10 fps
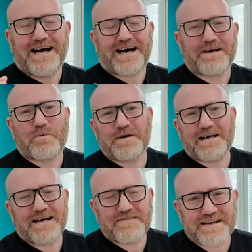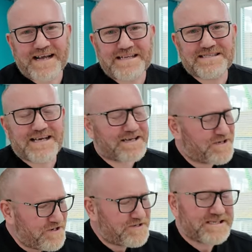and I want to have a
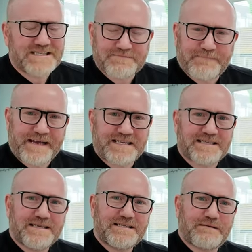good space